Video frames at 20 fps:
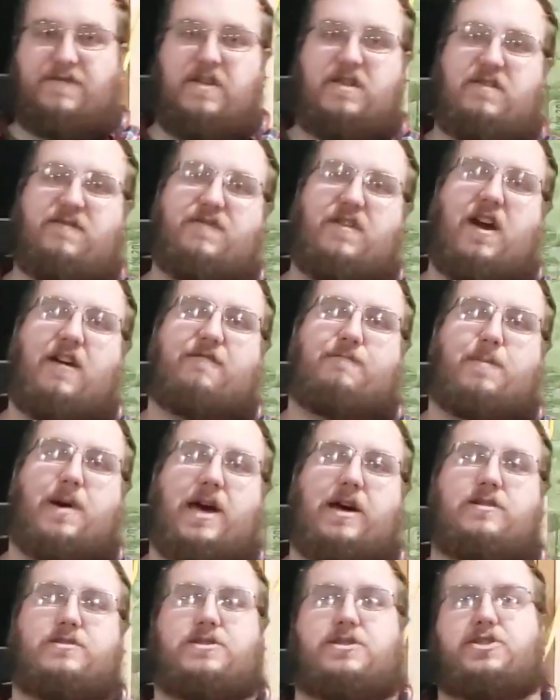55
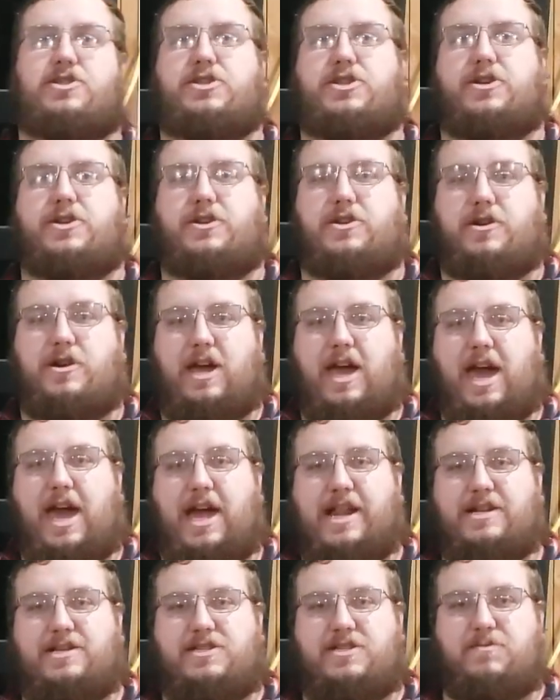pounds of sugar
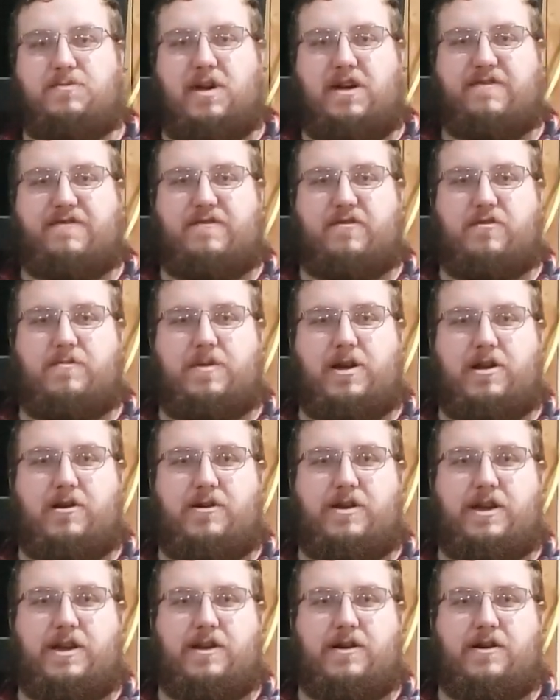added to my
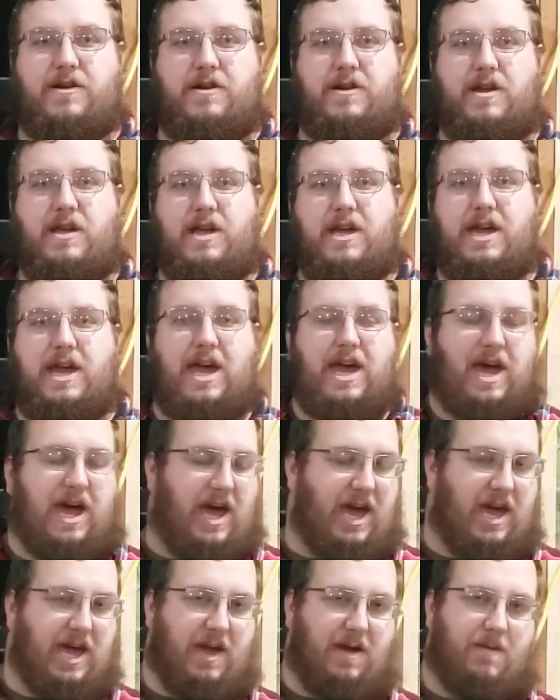fermenter here.
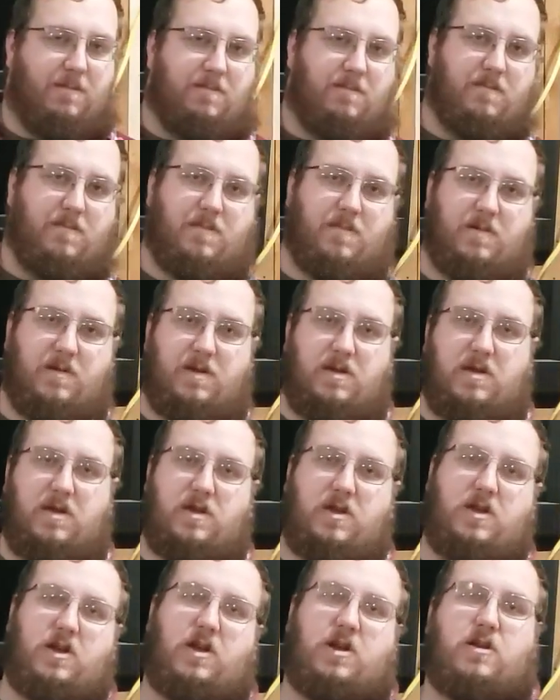I am
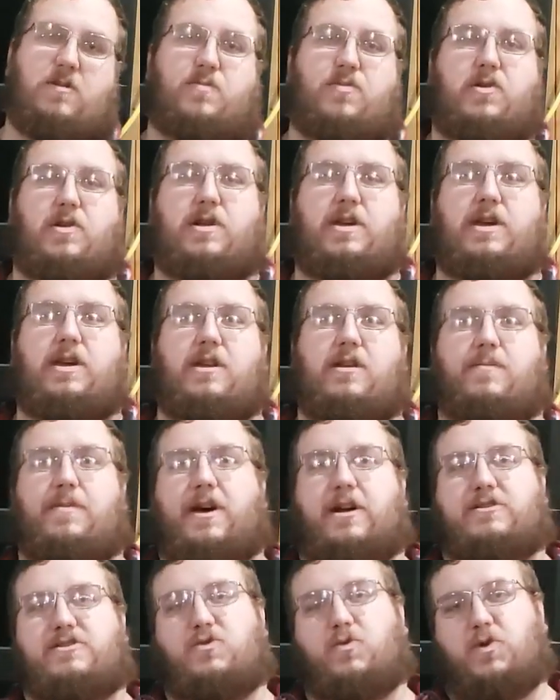gonna put in
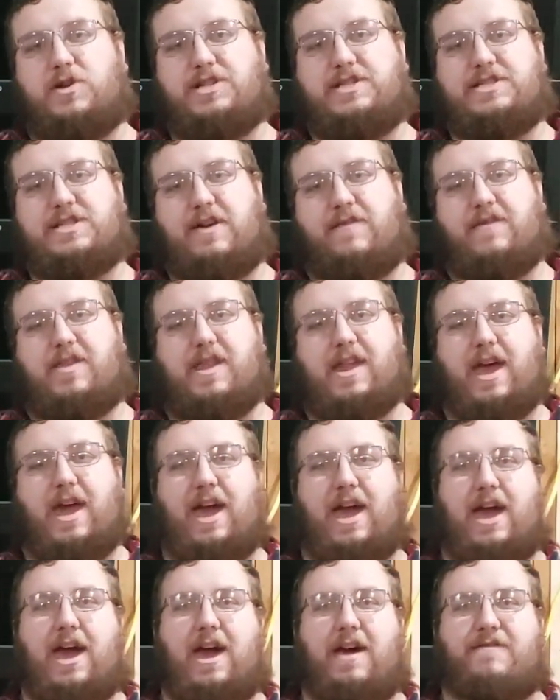about
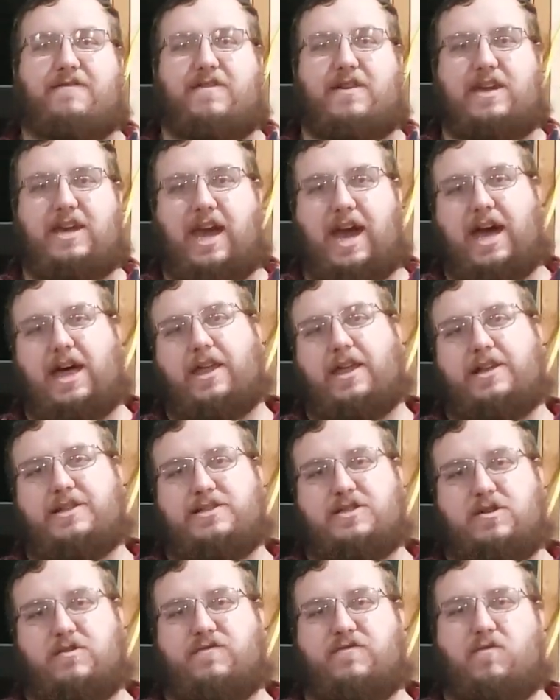27.5
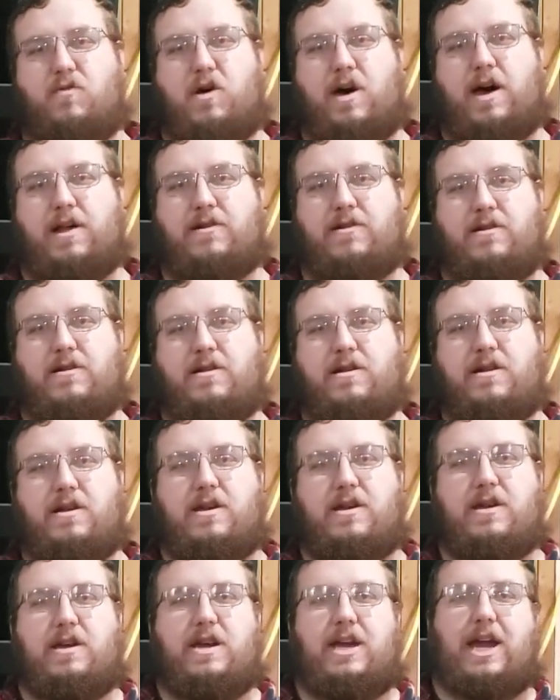gallons of water,
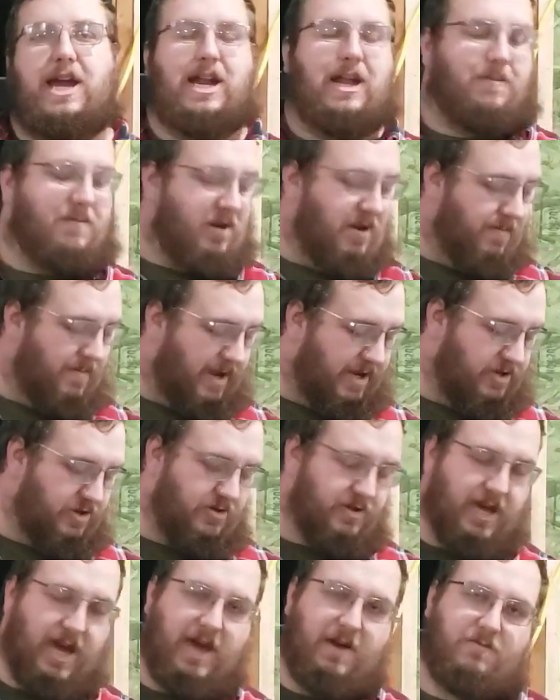and I'm gonna measure
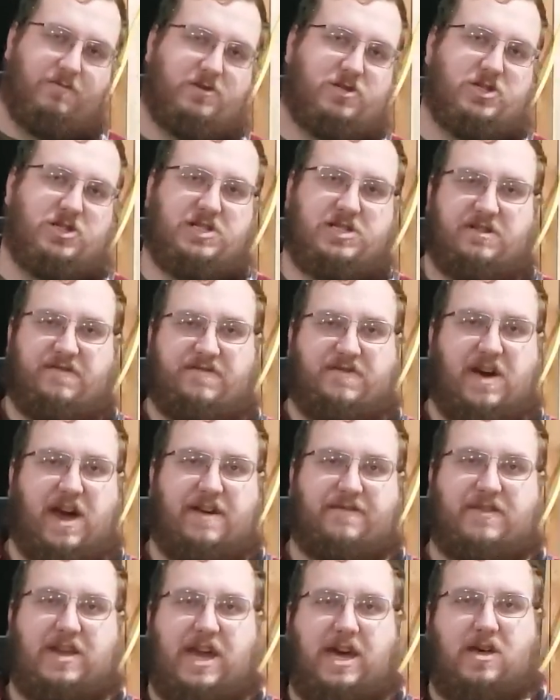that with just a
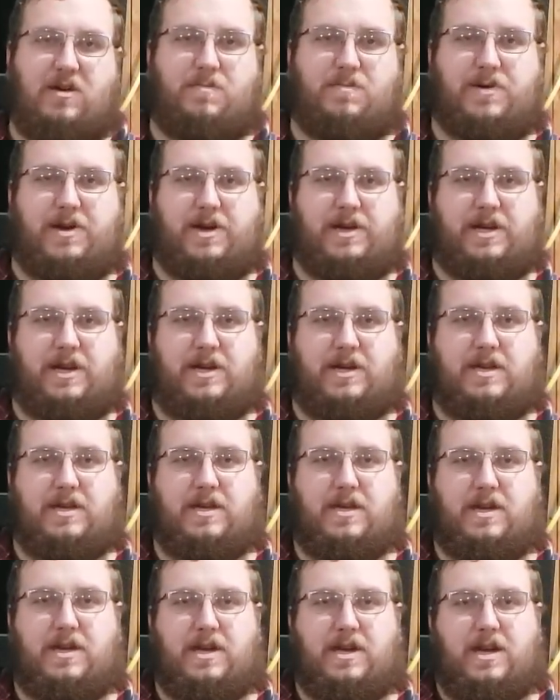5-gallon bucket.
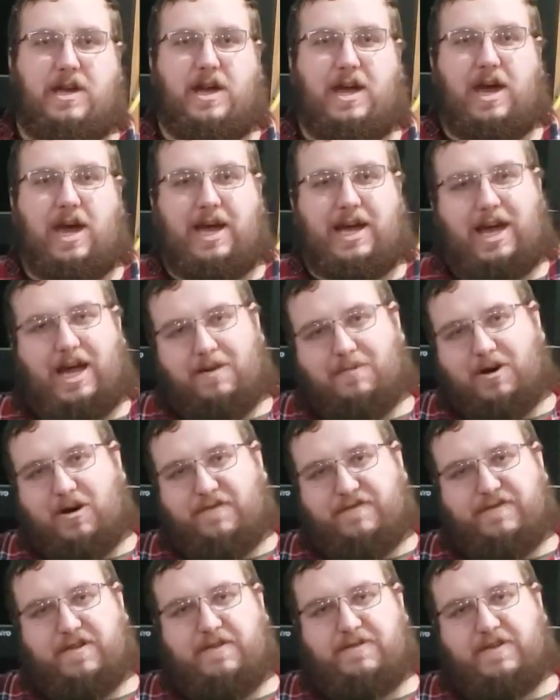I got
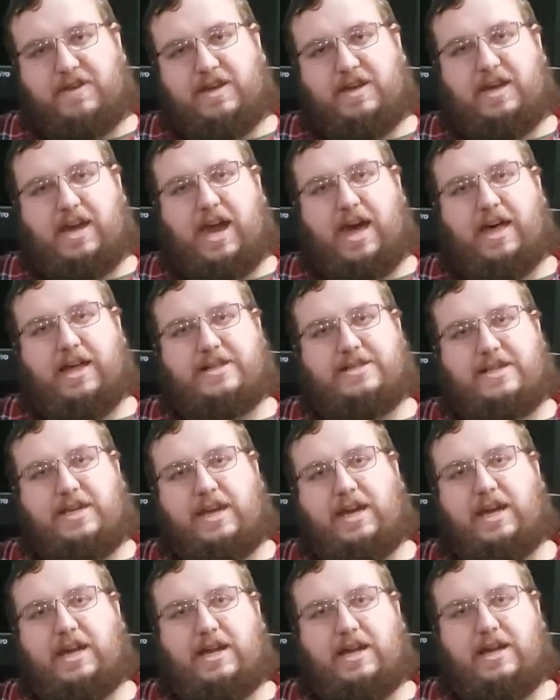about 15 gallons
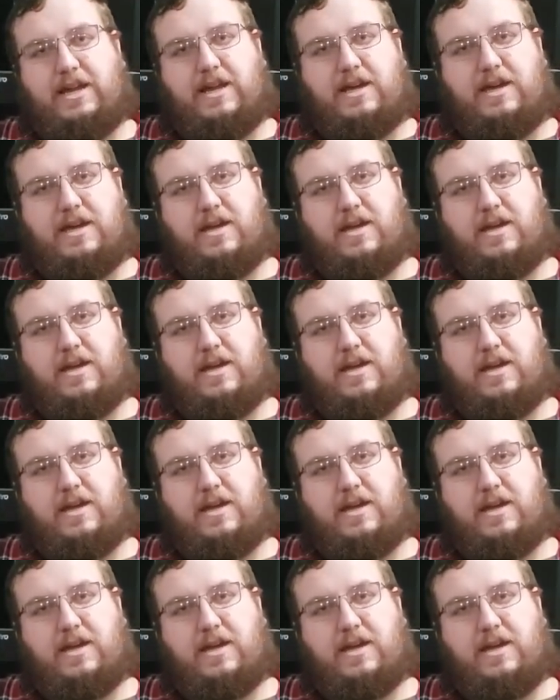heated